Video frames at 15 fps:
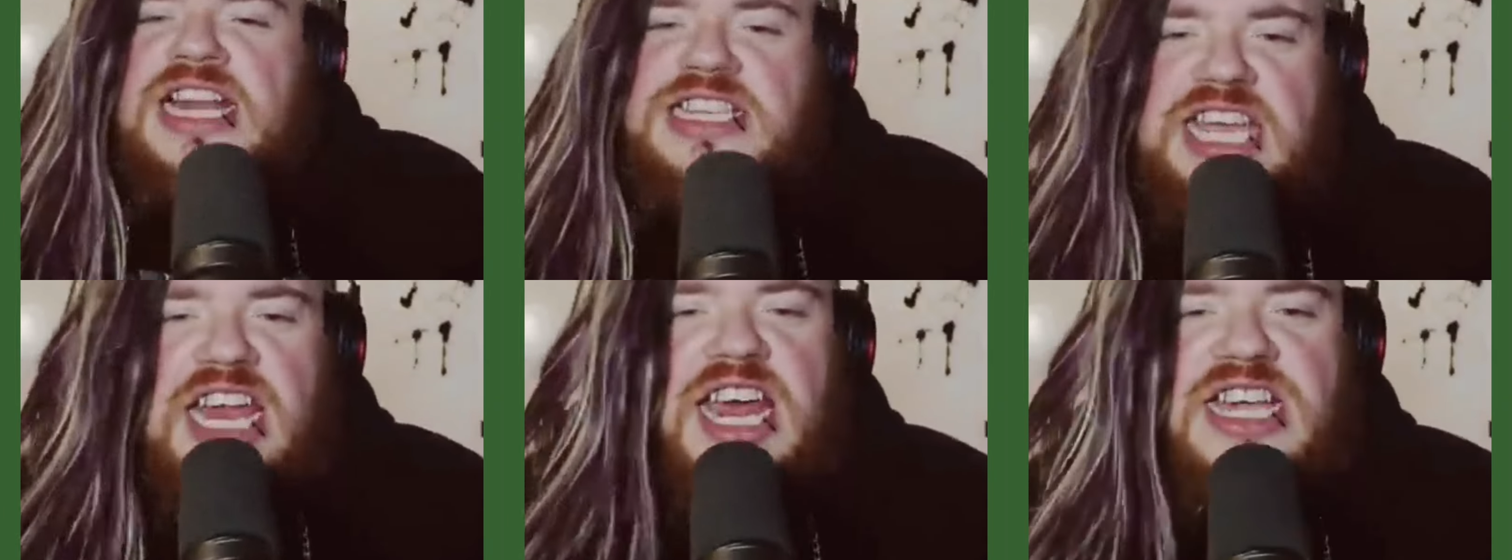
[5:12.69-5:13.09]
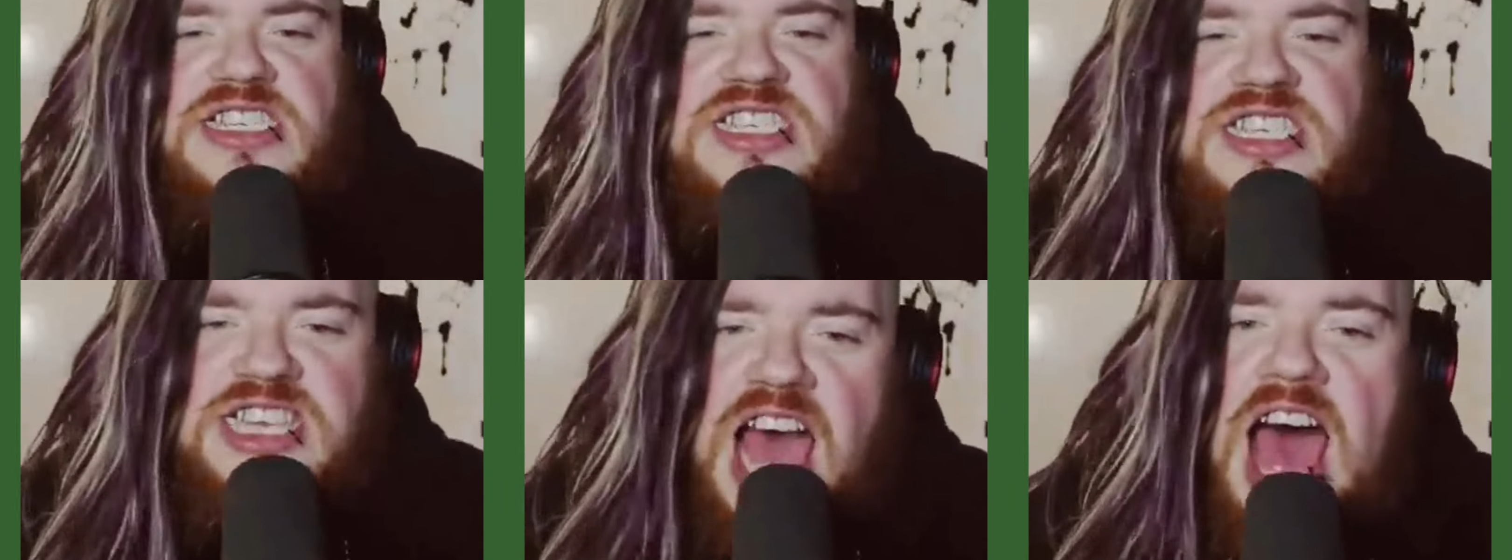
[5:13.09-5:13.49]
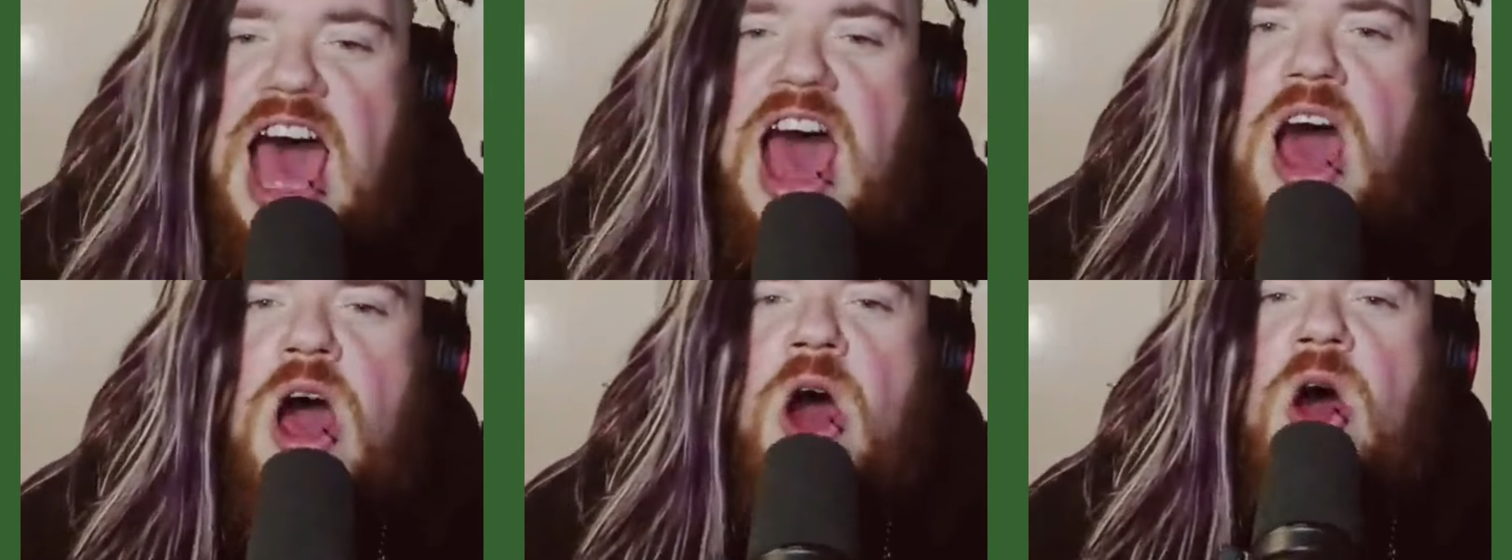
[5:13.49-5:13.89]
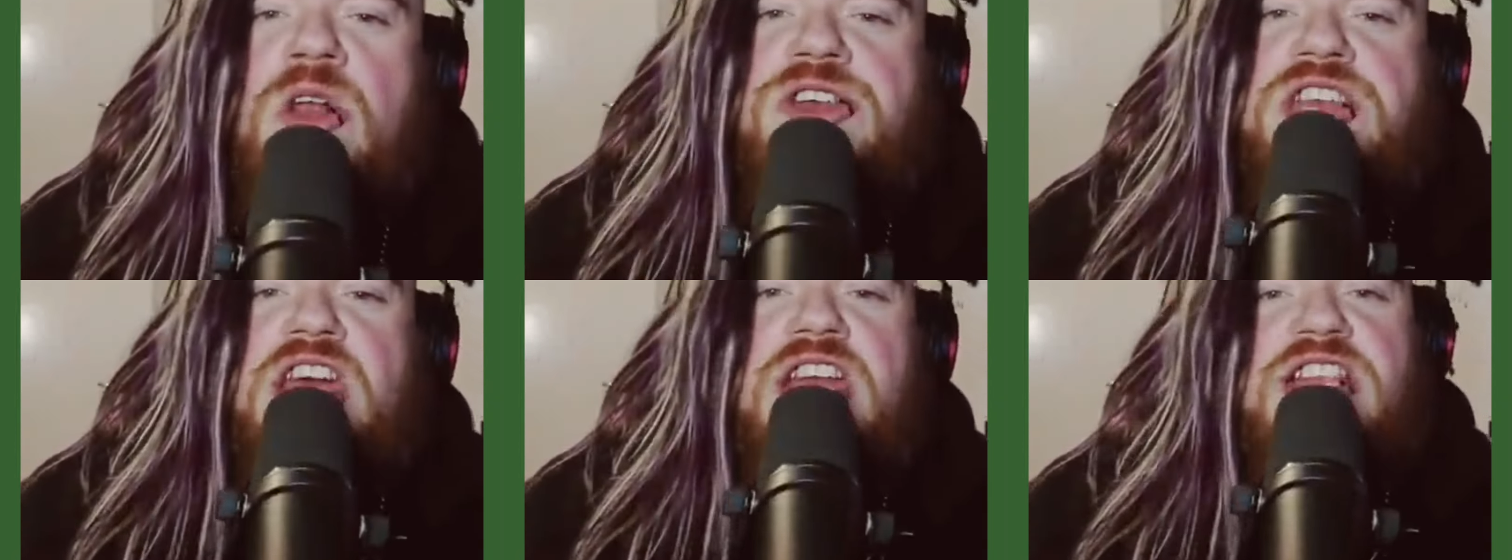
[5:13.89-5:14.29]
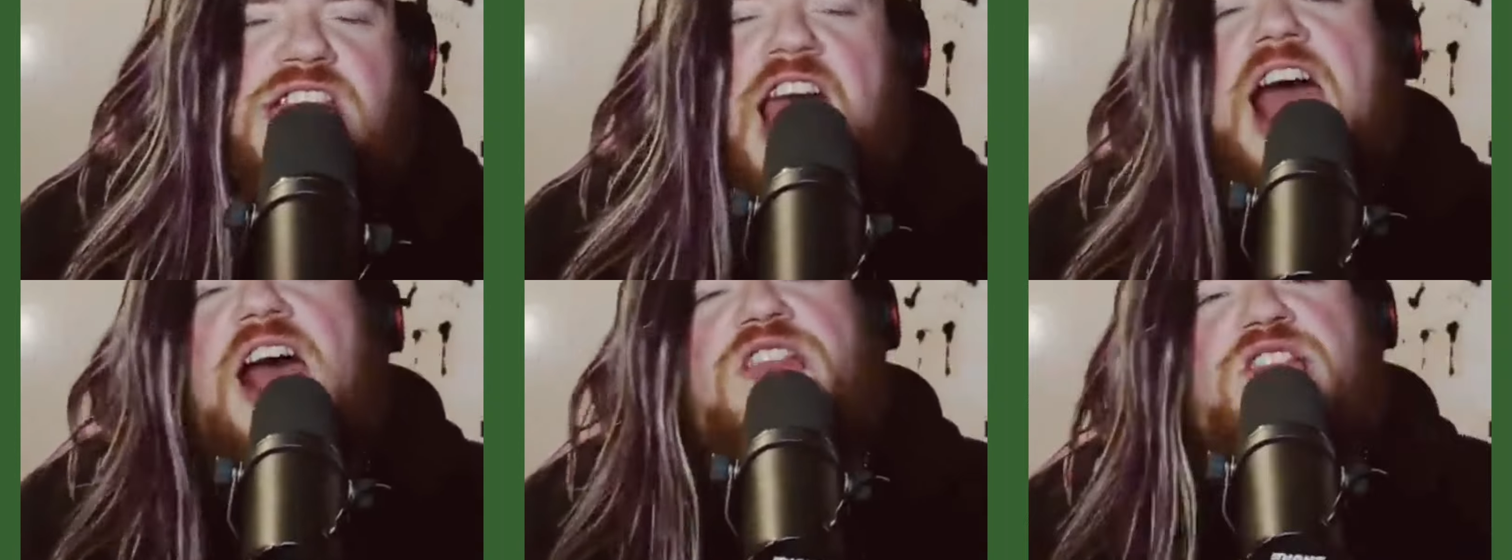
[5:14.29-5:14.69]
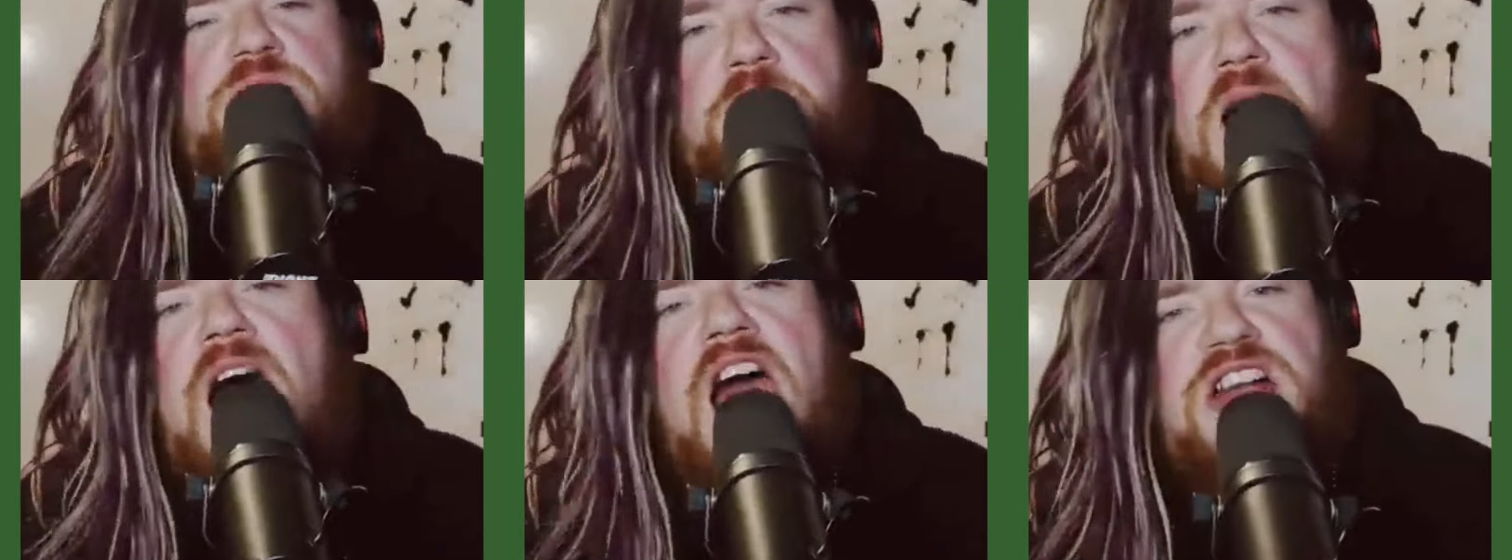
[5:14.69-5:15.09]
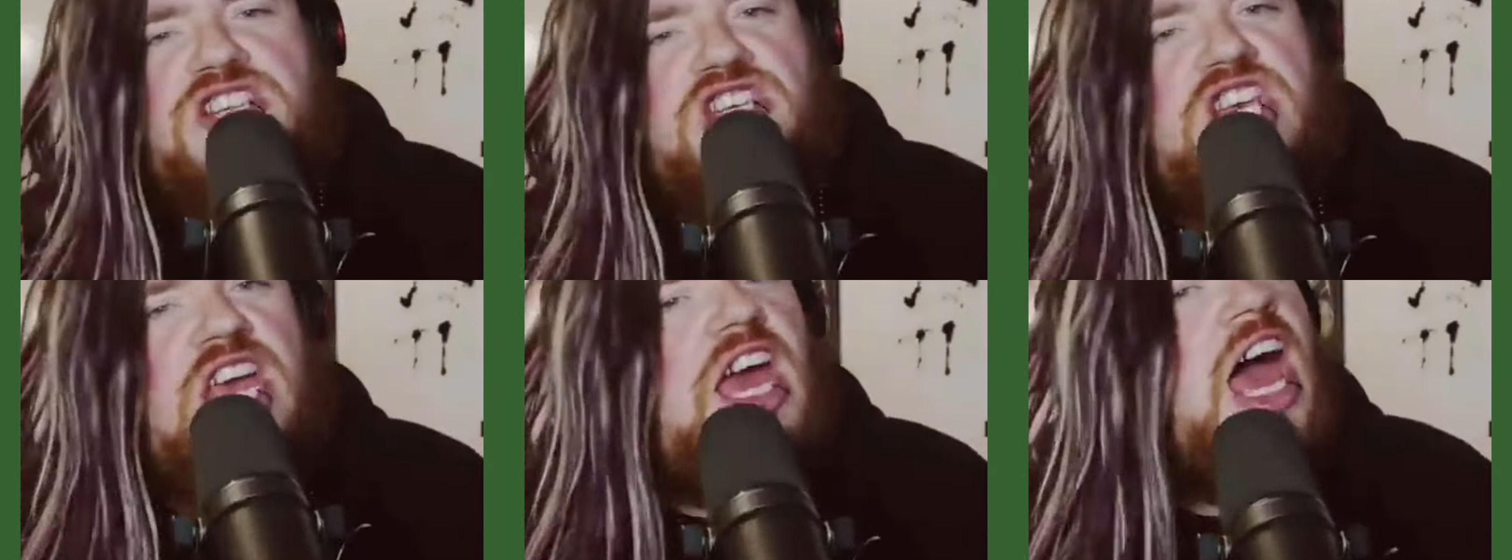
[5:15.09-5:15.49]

Did they sound a death march